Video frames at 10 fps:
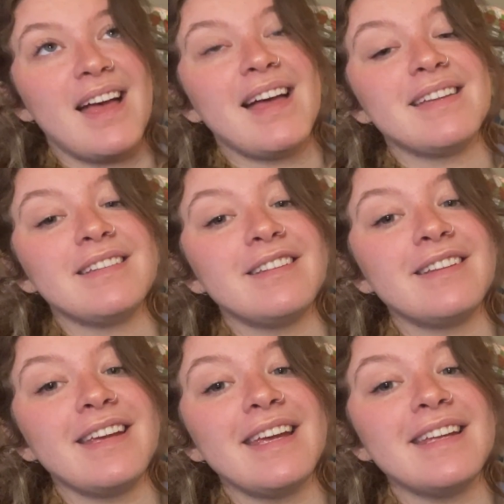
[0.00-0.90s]
and
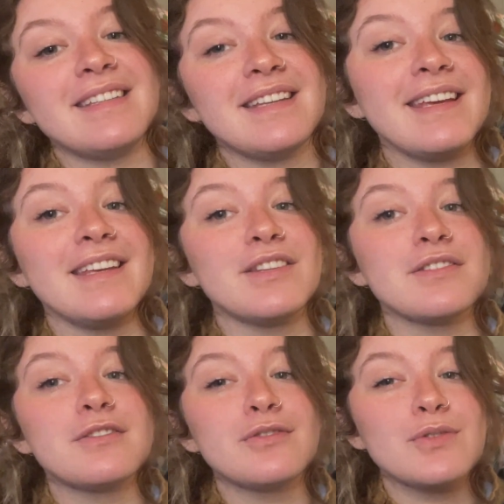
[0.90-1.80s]
it is
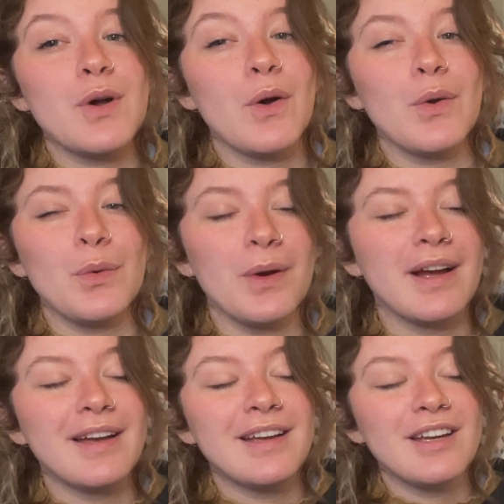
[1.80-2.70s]
so
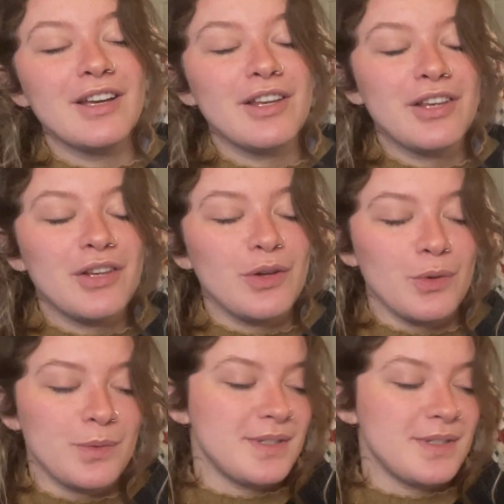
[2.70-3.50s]
cute.